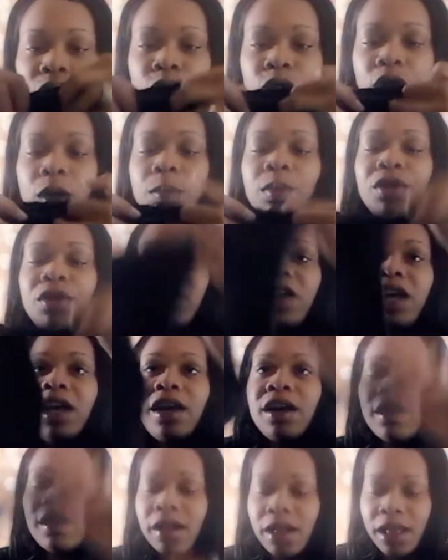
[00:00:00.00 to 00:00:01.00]
the rubber
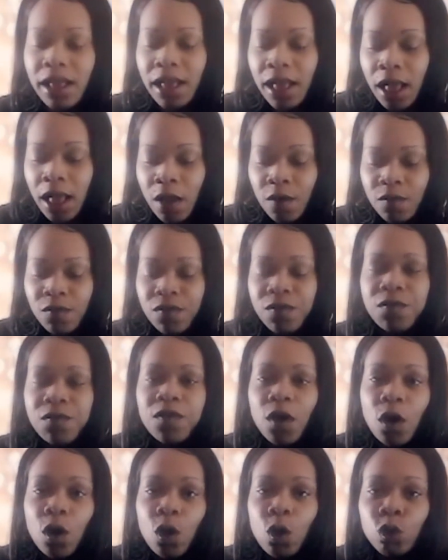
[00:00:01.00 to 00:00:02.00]
there,
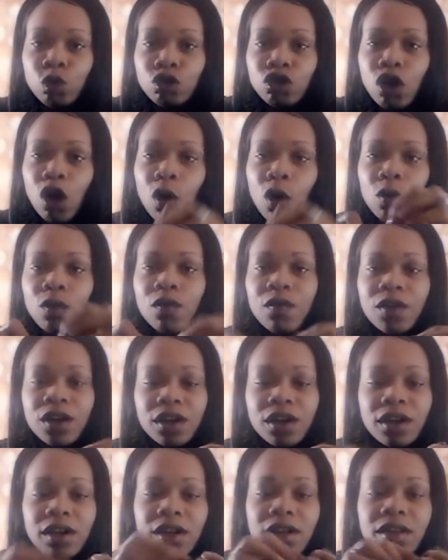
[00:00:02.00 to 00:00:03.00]
fold
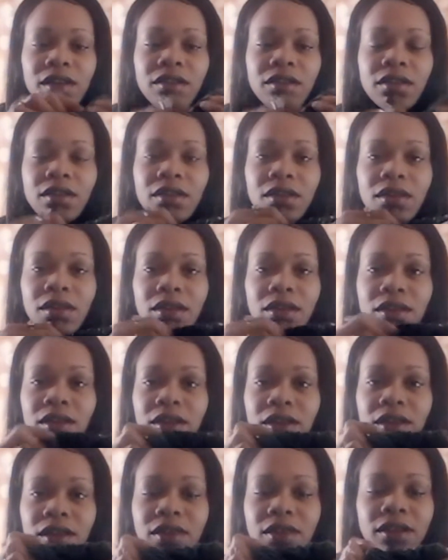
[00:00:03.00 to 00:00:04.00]
over
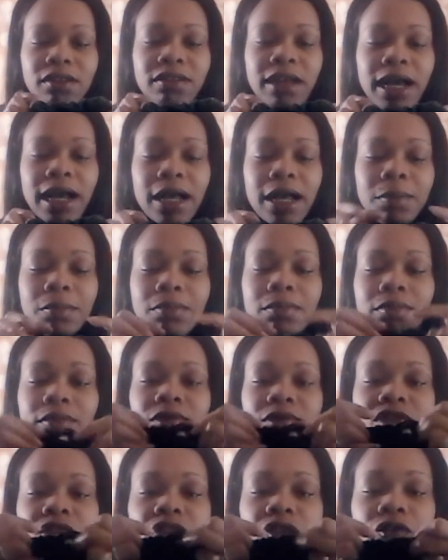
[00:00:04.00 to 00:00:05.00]
the top,
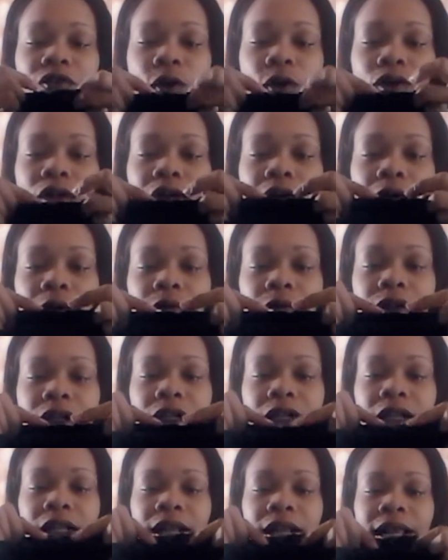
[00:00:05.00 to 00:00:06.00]
just fold it
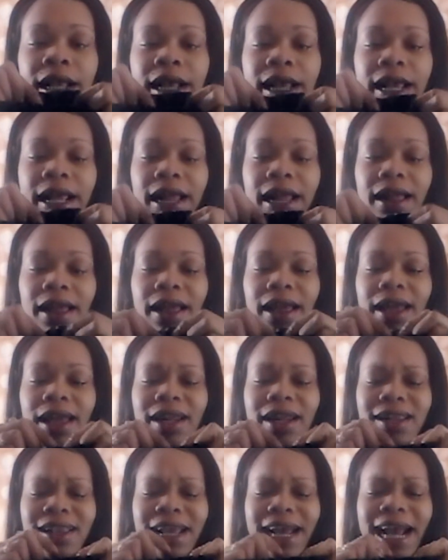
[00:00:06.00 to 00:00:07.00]
over.
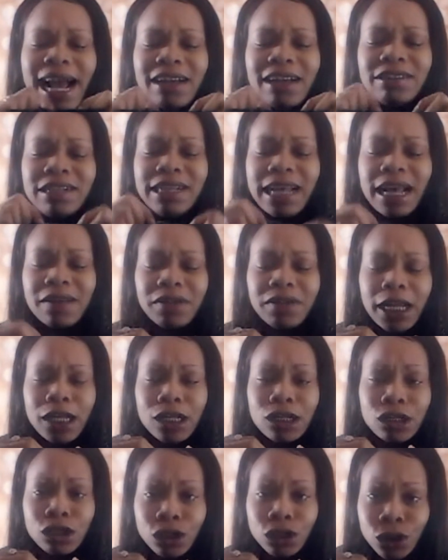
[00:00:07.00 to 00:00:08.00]
And they actually have
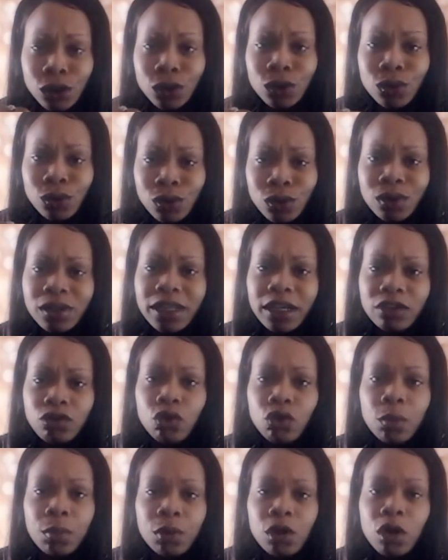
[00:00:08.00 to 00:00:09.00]
like glue that
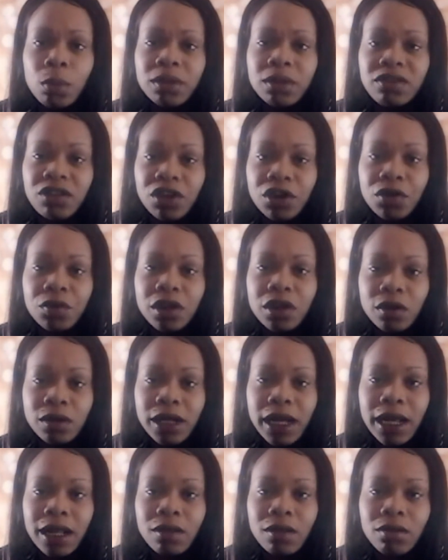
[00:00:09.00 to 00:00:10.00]
you can put on material
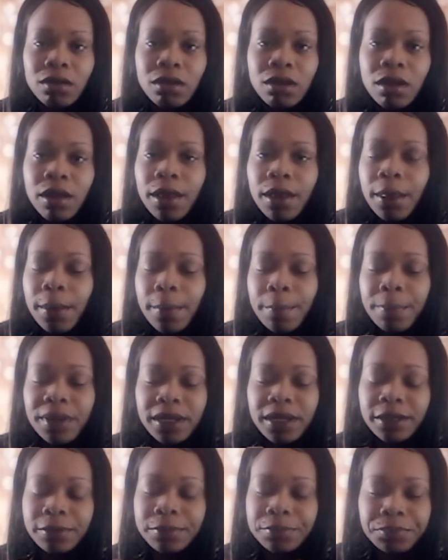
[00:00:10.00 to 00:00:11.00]
now.
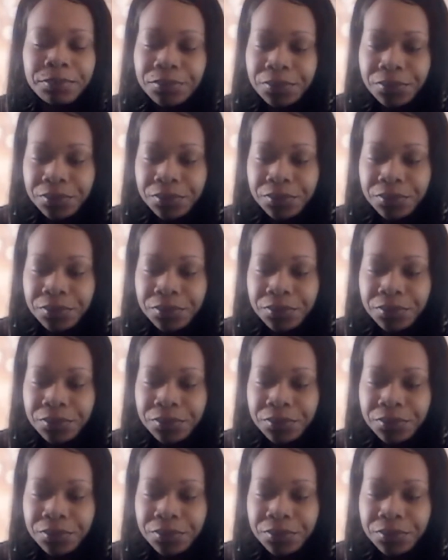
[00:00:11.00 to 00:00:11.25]
But